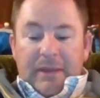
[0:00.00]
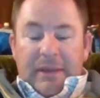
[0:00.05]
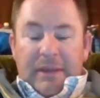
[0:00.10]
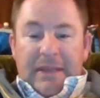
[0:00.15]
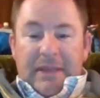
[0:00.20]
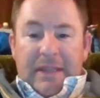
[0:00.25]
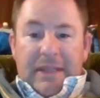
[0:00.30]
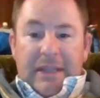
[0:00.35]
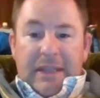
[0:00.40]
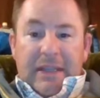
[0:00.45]

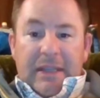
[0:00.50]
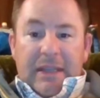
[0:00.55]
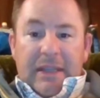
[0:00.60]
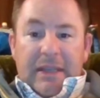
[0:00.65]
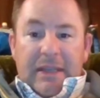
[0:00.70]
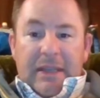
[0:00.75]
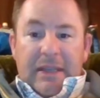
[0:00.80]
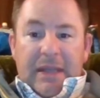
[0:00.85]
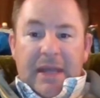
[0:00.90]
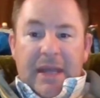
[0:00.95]

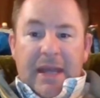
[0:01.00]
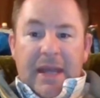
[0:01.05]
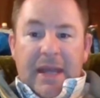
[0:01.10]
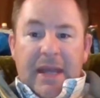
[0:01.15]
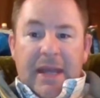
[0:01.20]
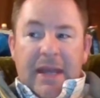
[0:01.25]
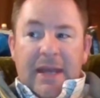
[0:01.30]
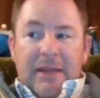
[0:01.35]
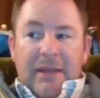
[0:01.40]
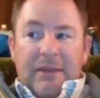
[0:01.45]
they
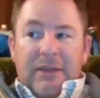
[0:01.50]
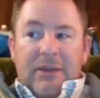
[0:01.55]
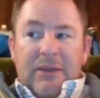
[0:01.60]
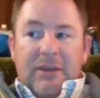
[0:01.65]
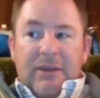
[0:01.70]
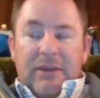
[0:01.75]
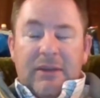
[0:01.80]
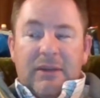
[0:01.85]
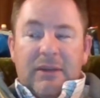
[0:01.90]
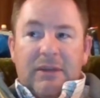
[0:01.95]
had
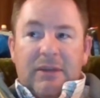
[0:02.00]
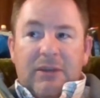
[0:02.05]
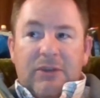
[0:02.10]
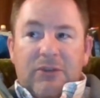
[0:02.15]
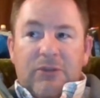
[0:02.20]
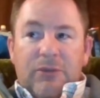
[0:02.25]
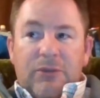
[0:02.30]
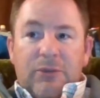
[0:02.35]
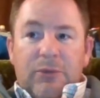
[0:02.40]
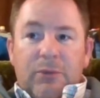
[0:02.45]

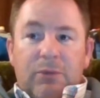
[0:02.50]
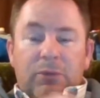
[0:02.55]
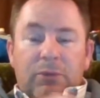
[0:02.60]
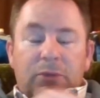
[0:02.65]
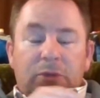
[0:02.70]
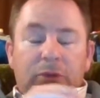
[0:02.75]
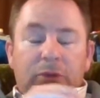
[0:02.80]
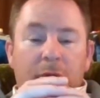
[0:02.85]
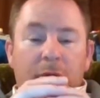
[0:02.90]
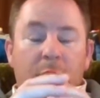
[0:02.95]
to
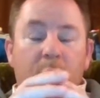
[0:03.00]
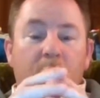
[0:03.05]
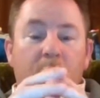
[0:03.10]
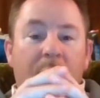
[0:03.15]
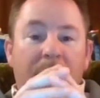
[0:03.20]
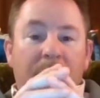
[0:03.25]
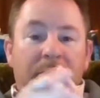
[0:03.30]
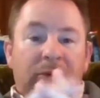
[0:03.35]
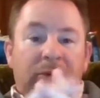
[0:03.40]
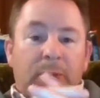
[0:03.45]
know
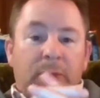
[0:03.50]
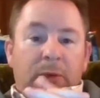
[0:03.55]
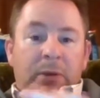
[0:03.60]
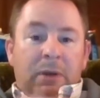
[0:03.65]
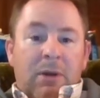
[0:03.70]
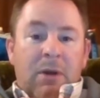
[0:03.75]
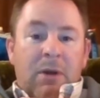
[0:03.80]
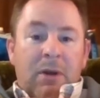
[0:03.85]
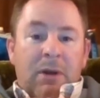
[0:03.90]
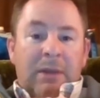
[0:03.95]
what was
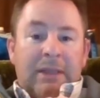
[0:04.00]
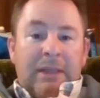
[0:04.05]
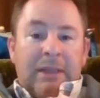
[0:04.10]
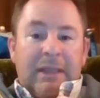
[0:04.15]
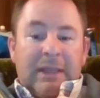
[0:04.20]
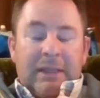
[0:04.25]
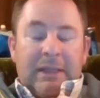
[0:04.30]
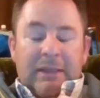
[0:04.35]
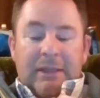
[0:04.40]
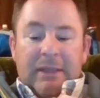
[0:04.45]
going on
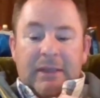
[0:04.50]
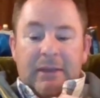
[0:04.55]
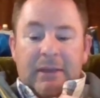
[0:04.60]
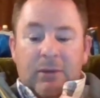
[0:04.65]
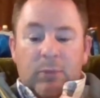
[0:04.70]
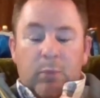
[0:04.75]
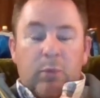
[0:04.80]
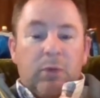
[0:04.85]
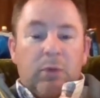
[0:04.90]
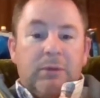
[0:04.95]
in
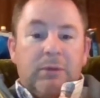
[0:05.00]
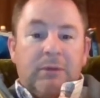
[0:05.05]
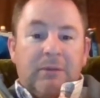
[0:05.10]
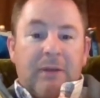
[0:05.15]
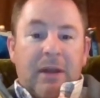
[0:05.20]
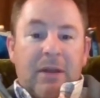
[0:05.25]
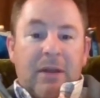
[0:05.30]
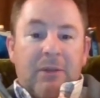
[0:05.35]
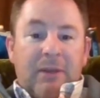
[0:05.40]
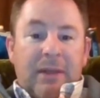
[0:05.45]
their world
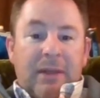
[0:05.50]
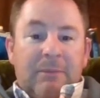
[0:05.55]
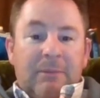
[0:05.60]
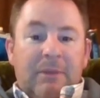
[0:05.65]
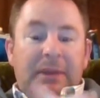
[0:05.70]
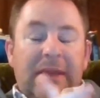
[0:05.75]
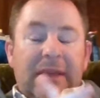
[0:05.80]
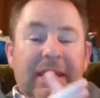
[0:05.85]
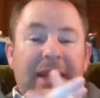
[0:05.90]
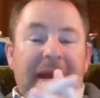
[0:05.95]
around
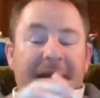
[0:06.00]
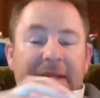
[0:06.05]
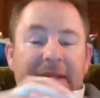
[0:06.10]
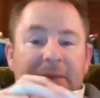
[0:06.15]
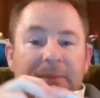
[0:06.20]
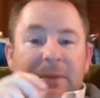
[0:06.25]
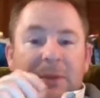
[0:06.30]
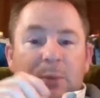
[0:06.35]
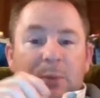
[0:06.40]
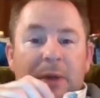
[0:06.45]
them. They had
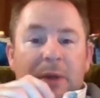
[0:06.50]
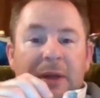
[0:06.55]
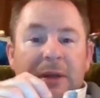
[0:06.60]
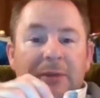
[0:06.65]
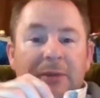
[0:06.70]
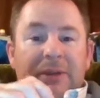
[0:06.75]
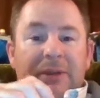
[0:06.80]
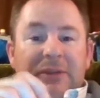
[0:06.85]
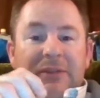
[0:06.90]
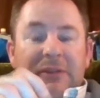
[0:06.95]
to be
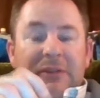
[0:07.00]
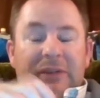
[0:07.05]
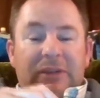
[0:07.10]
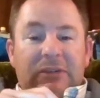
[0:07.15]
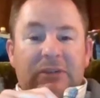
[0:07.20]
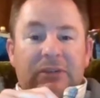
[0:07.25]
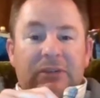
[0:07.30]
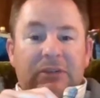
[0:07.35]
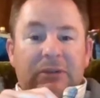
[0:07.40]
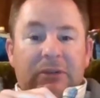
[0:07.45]
aware of the
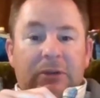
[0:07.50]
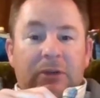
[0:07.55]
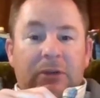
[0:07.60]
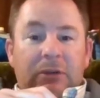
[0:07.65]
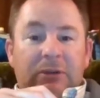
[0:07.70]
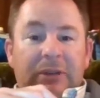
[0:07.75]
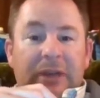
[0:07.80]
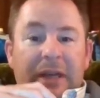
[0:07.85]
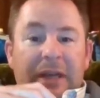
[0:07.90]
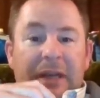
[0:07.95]
seasons at
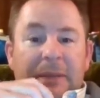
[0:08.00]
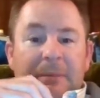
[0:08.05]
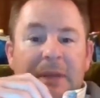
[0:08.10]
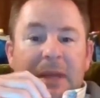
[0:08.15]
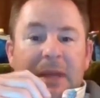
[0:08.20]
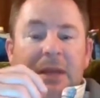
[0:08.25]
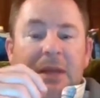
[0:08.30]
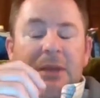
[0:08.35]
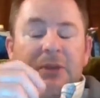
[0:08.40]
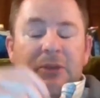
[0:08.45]
all time
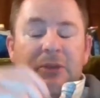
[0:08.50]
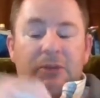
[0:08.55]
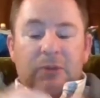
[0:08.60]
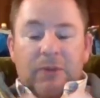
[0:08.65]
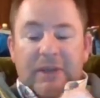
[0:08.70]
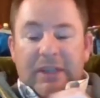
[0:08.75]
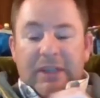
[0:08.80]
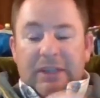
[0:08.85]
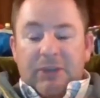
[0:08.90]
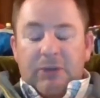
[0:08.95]

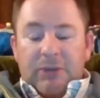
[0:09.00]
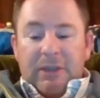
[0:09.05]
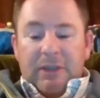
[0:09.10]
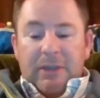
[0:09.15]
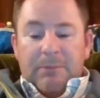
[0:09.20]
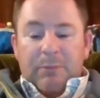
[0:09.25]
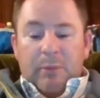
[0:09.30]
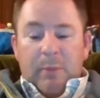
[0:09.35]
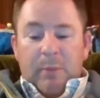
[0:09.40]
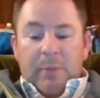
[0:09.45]
so they could
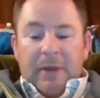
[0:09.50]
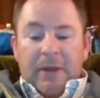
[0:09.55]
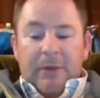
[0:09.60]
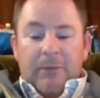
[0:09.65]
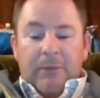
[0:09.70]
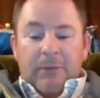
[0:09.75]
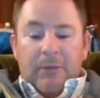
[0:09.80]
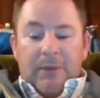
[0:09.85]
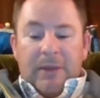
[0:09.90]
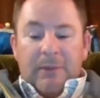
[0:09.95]
get
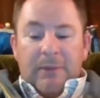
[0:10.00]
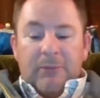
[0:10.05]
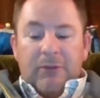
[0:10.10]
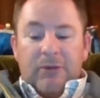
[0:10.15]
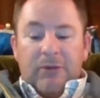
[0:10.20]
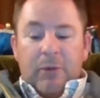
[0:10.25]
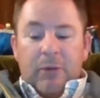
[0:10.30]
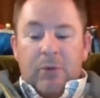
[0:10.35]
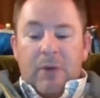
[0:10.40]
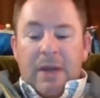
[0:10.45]
prepared for them.
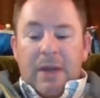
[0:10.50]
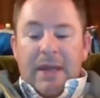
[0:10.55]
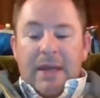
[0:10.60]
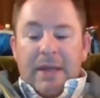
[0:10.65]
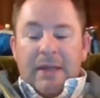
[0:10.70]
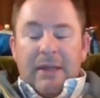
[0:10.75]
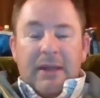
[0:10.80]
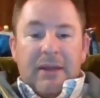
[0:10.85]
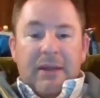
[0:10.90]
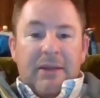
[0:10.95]
So
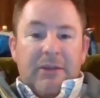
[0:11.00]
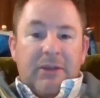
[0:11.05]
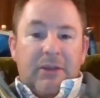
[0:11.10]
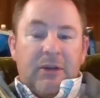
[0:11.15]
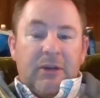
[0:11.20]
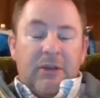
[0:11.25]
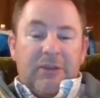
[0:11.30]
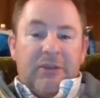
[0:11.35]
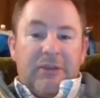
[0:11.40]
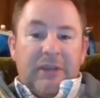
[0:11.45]
the
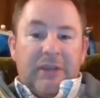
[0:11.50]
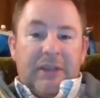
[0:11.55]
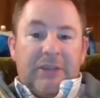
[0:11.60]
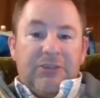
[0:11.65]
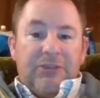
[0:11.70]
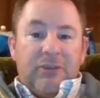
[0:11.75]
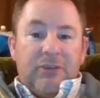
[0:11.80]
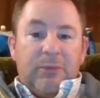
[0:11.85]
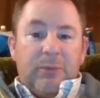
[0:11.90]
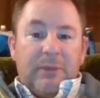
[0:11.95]

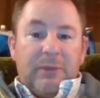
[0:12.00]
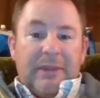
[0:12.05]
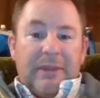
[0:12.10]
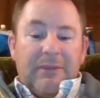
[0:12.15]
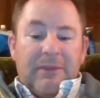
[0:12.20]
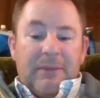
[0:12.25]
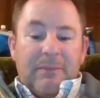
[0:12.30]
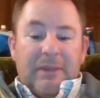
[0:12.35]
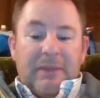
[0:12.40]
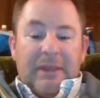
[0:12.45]
constellations would
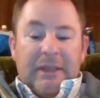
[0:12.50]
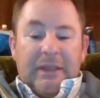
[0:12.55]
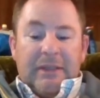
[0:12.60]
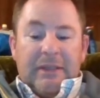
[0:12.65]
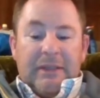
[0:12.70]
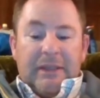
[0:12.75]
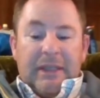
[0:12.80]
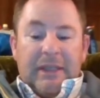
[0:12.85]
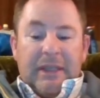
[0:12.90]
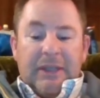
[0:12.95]
give them many
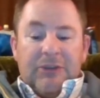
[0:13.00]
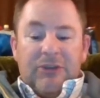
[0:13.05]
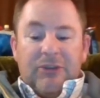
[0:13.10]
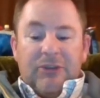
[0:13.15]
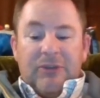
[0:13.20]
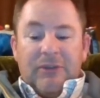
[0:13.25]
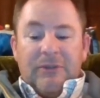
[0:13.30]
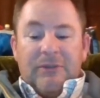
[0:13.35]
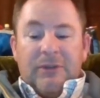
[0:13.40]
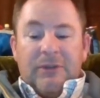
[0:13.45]

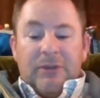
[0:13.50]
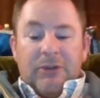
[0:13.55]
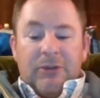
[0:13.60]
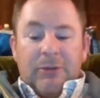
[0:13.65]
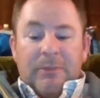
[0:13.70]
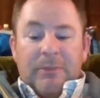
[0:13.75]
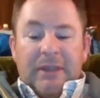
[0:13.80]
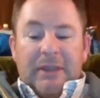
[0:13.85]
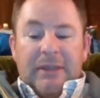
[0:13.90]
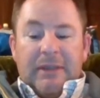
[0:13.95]
indications of
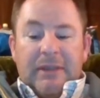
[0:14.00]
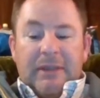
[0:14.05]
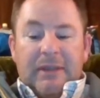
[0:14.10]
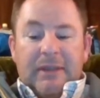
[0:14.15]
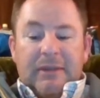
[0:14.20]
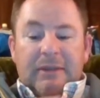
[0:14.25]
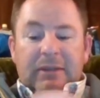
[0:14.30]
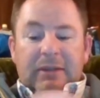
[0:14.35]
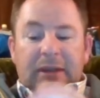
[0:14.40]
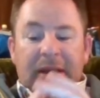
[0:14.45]
determining
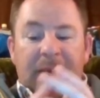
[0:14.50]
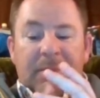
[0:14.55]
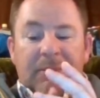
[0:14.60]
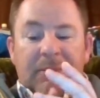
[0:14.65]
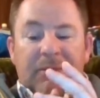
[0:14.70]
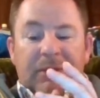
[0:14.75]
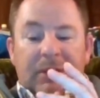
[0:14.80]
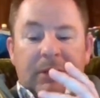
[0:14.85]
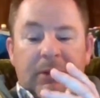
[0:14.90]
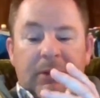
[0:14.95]
the time
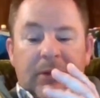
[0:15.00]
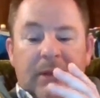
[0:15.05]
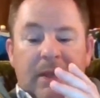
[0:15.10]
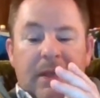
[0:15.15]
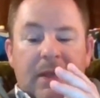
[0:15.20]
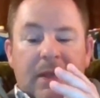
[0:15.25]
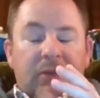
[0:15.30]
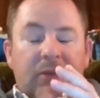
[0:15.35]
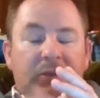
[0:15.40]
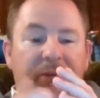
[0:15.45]
of year.
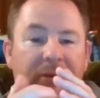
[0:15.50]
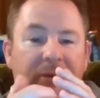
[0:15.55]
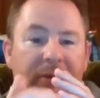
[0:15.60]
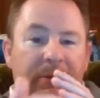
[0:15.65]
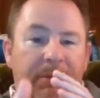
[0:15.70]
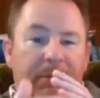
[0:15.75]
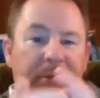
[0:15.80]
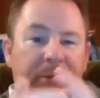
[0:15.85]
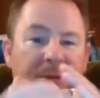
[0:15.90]
So the